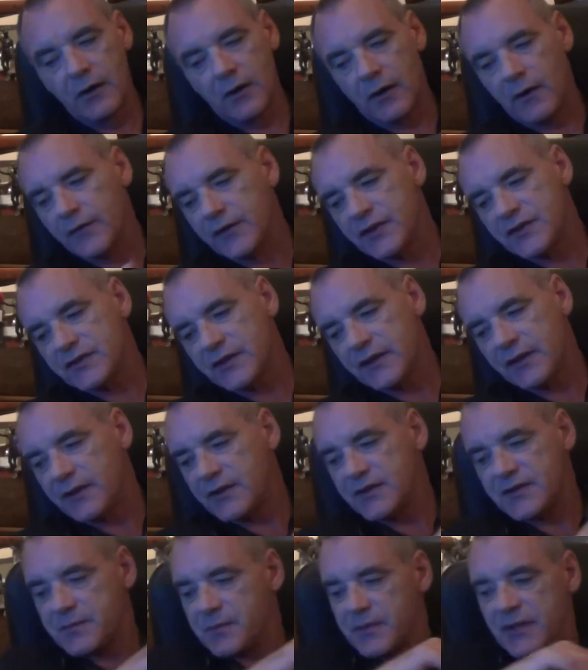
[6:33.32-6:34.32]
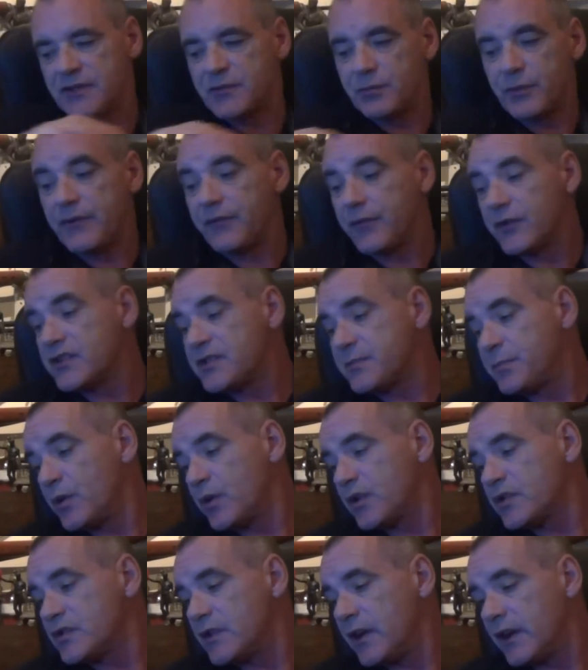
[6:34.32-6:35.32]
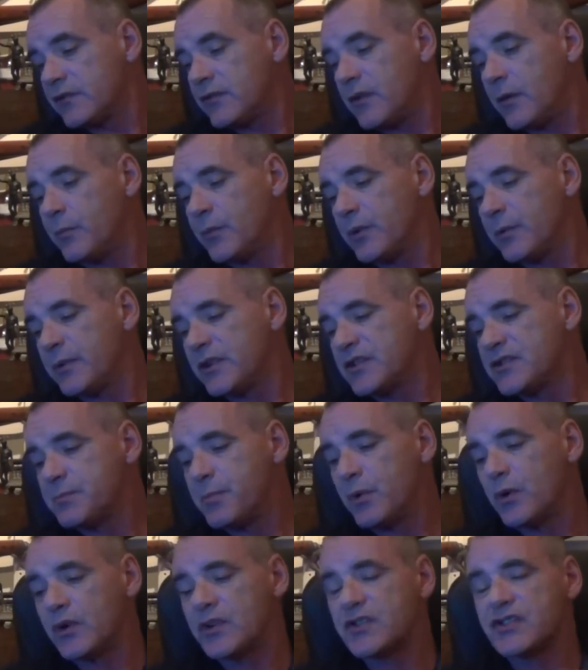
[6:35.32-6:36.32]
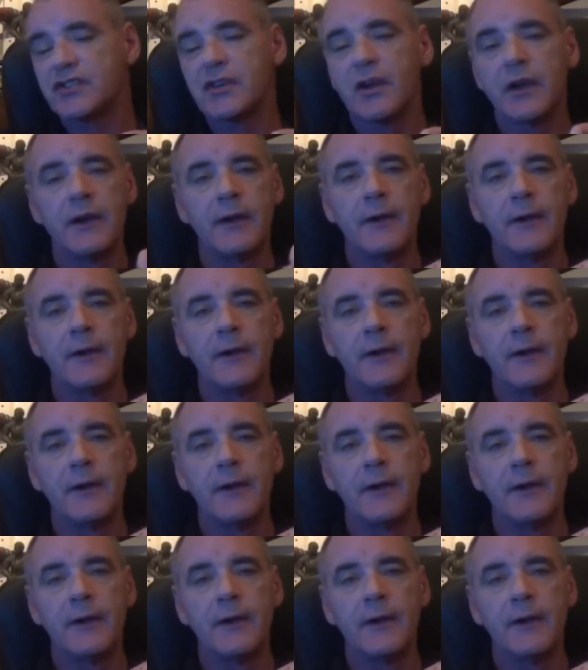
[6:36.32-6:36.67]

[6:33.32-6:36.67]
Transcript: Obviously, there's, there's reference books like Tom Wittmann's books.